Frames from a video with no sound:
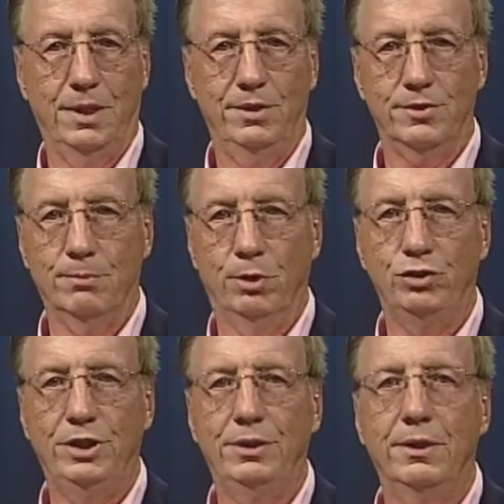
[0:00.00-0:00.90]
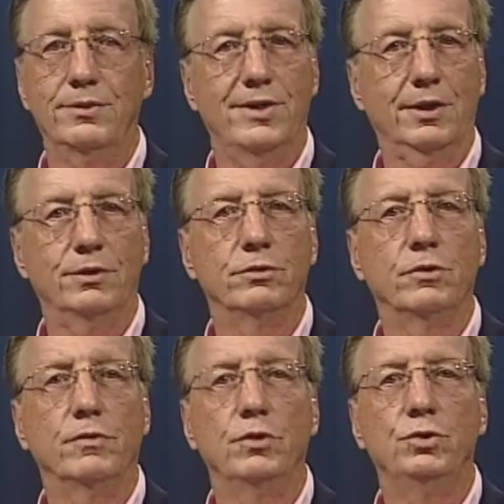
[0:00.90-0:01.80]
This emerging sector is
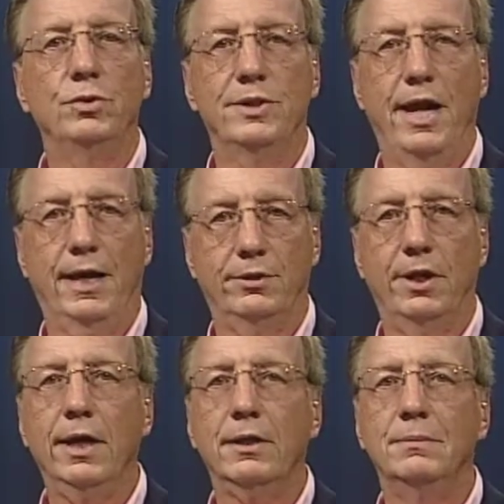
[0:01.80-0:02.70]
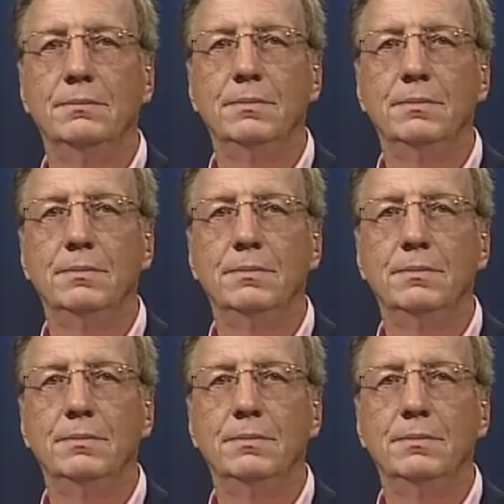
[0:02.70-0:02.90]
referred to as ag tech,